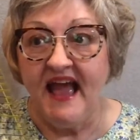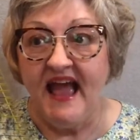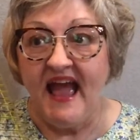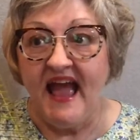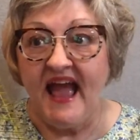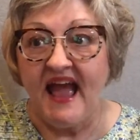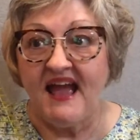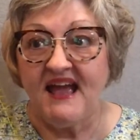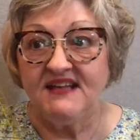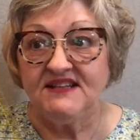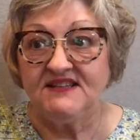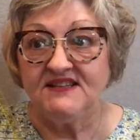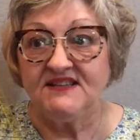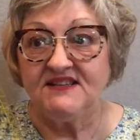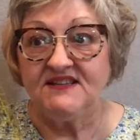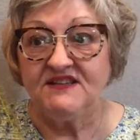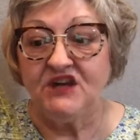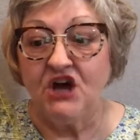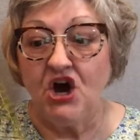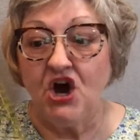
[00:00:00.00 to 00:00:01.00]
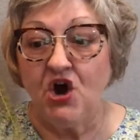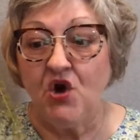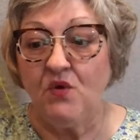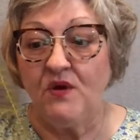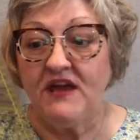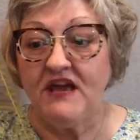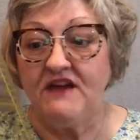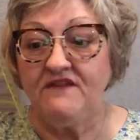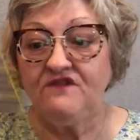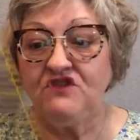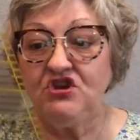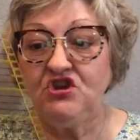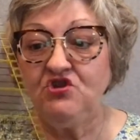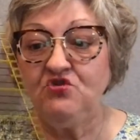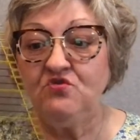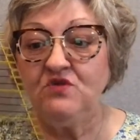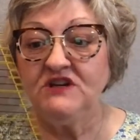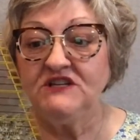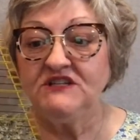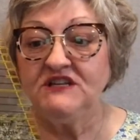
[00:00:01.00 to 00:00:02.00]
And so if
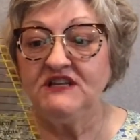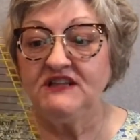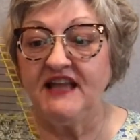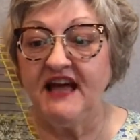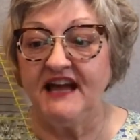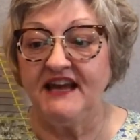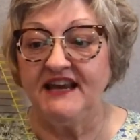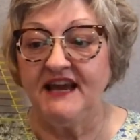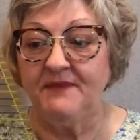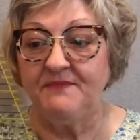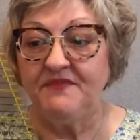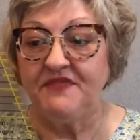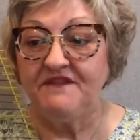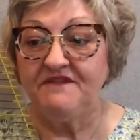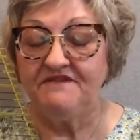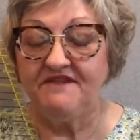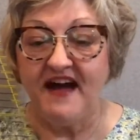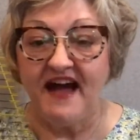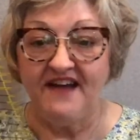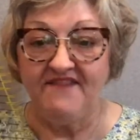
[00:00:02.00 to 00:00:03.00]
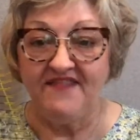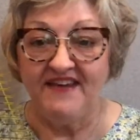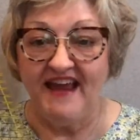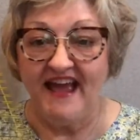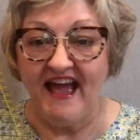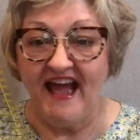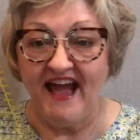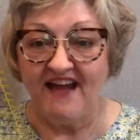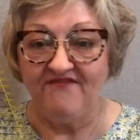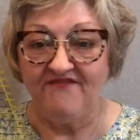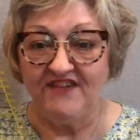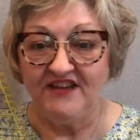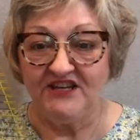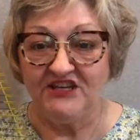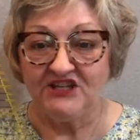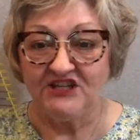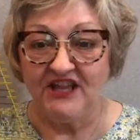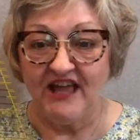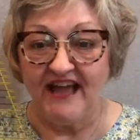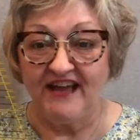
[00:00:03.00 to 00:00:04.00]
you were to line up the
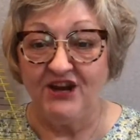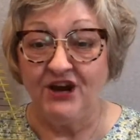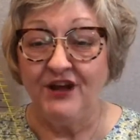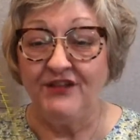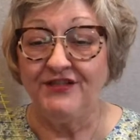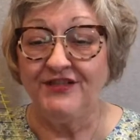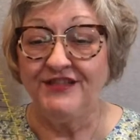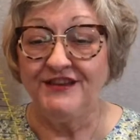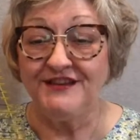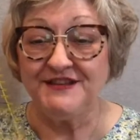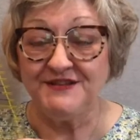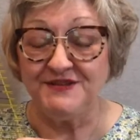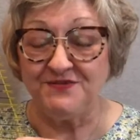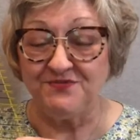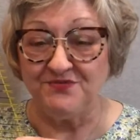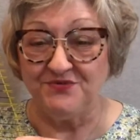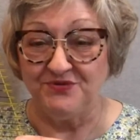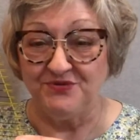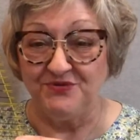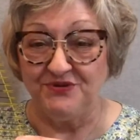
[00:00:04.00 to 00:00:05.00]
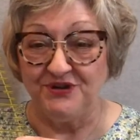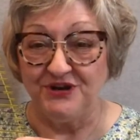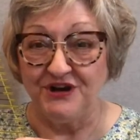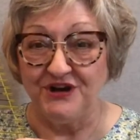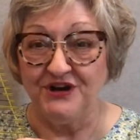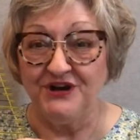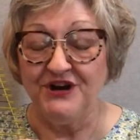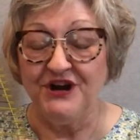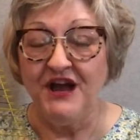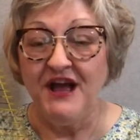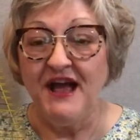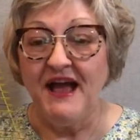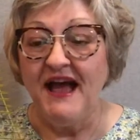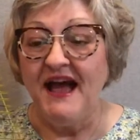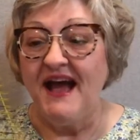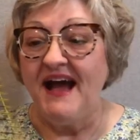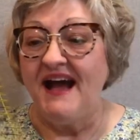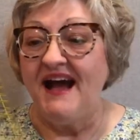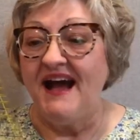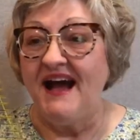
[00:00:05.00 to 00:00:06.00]
5.5-inch line on this ruler,
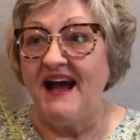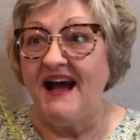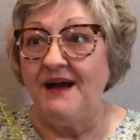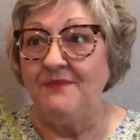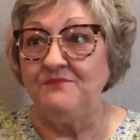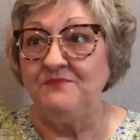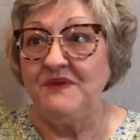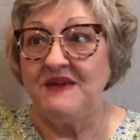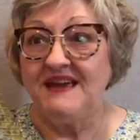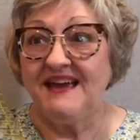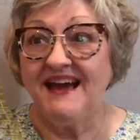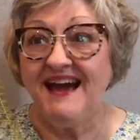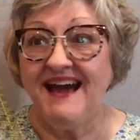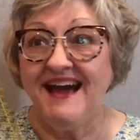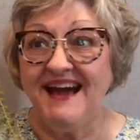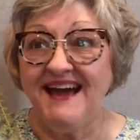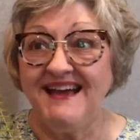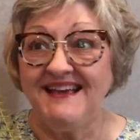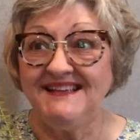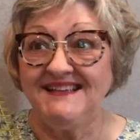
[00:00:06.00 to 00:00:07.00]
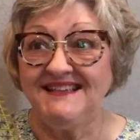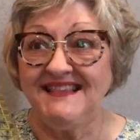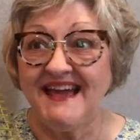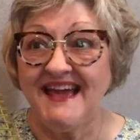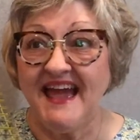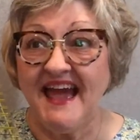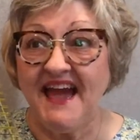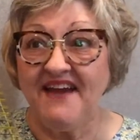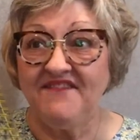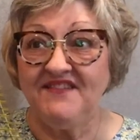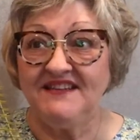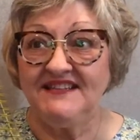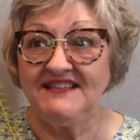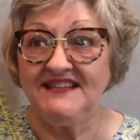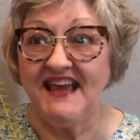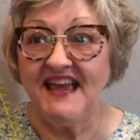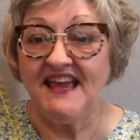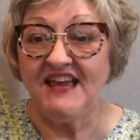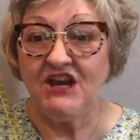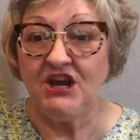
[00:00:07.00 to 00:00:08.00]
because they haven't
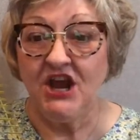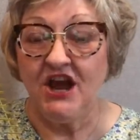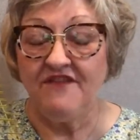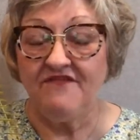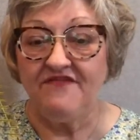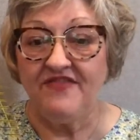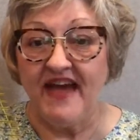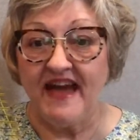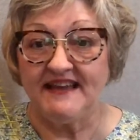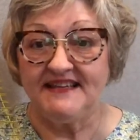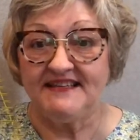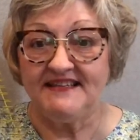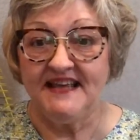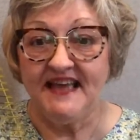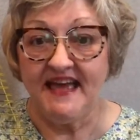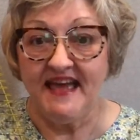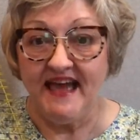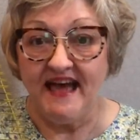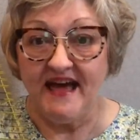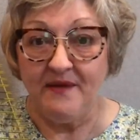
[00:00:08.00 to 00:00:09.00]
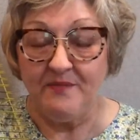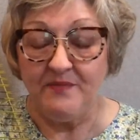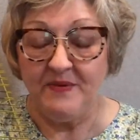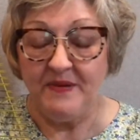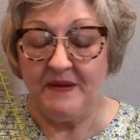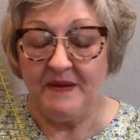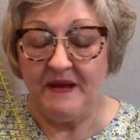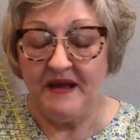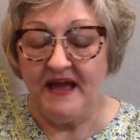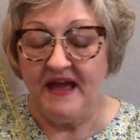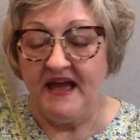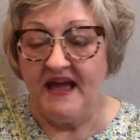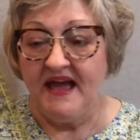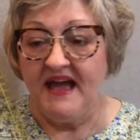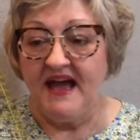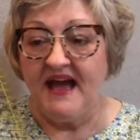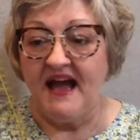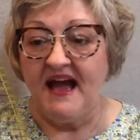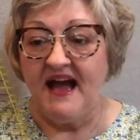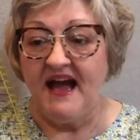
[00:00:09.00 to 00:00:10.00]
taken off that tip,
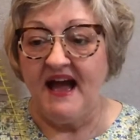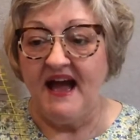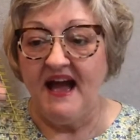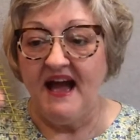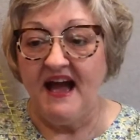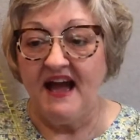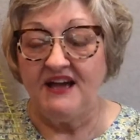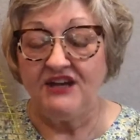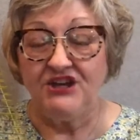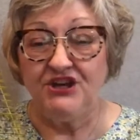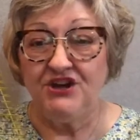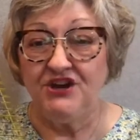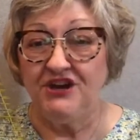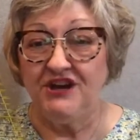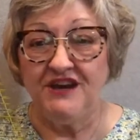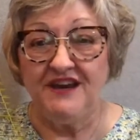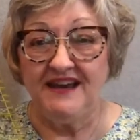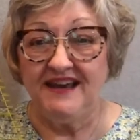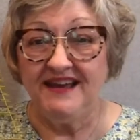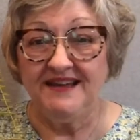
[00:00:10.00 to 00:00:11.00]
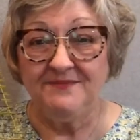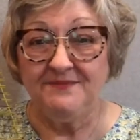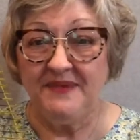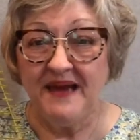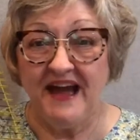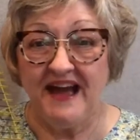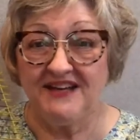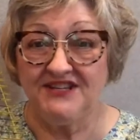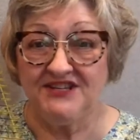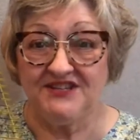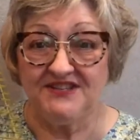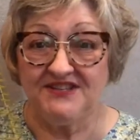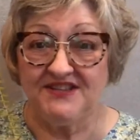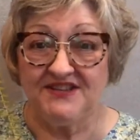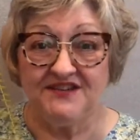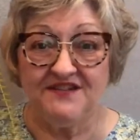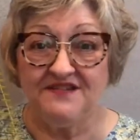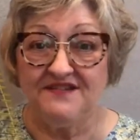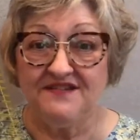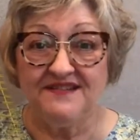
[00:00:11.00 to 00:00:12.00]
you're going to get patches
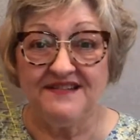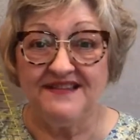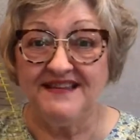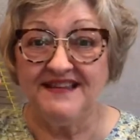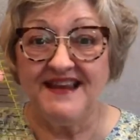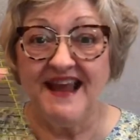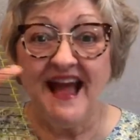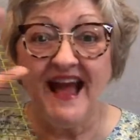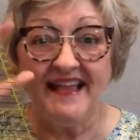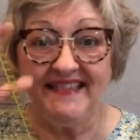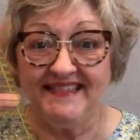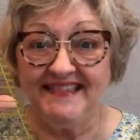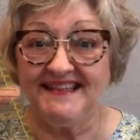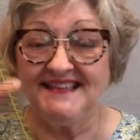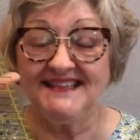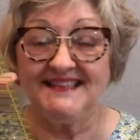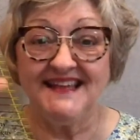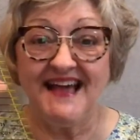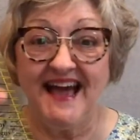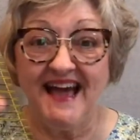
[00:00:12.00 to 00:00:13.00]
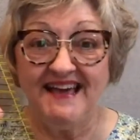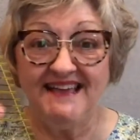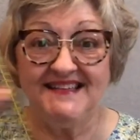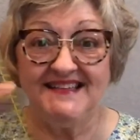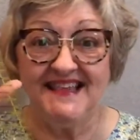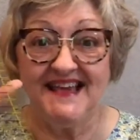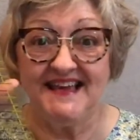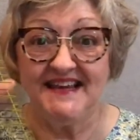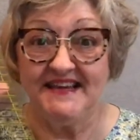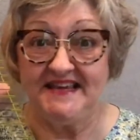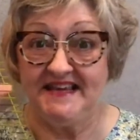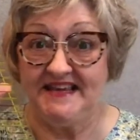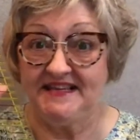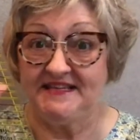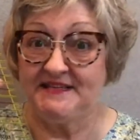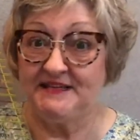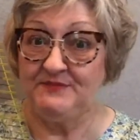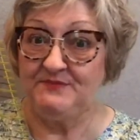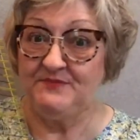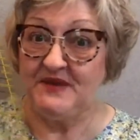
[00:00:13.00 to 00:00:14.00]
that are not the size they need
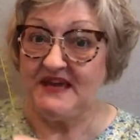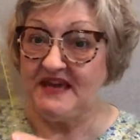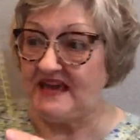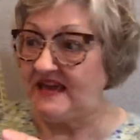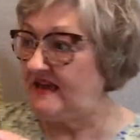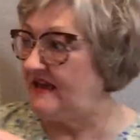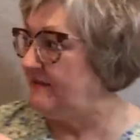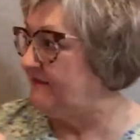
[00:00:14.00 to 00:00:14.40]
to be.